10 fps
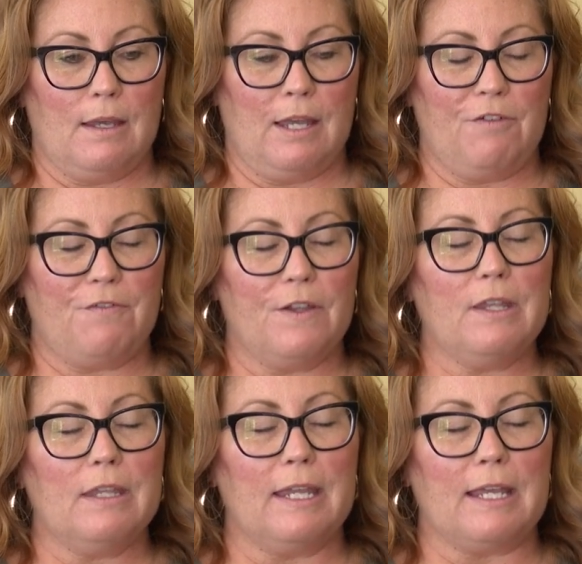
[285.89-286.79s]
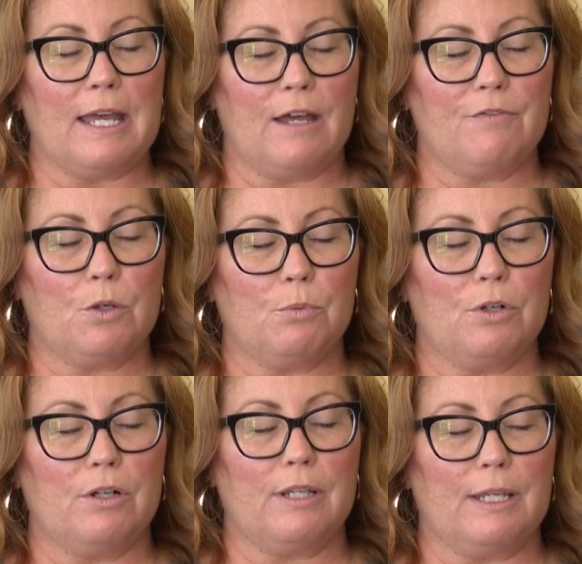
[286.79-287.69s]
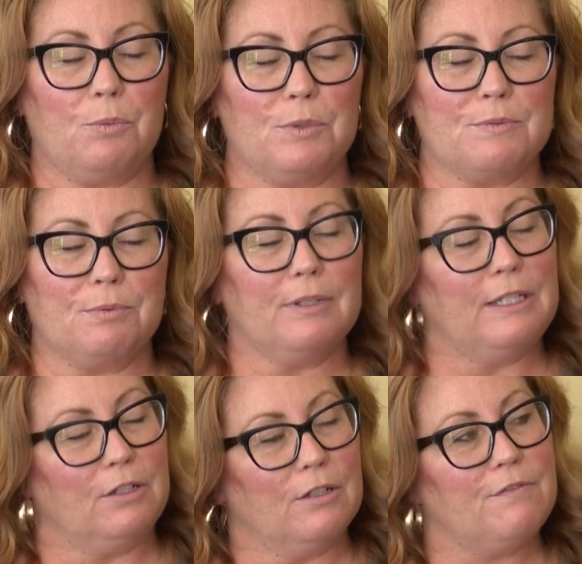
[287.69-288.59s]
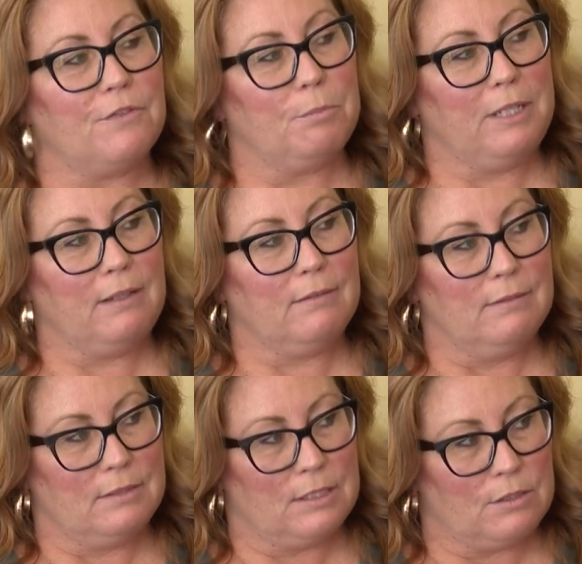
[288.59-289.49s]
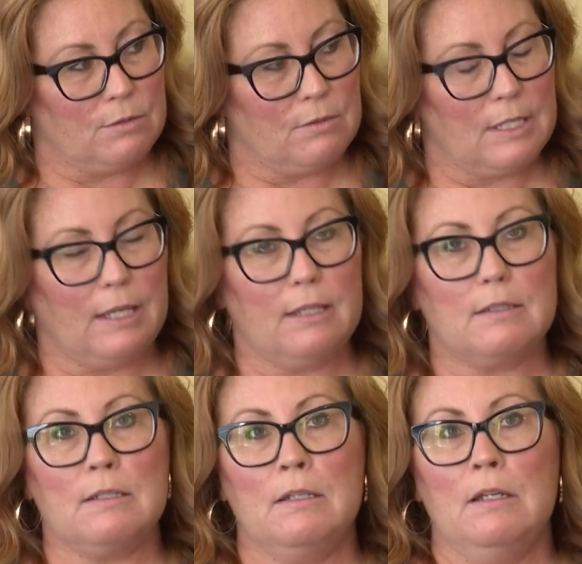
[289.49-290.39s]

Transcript: I felt like afterward it was really good for me to do that.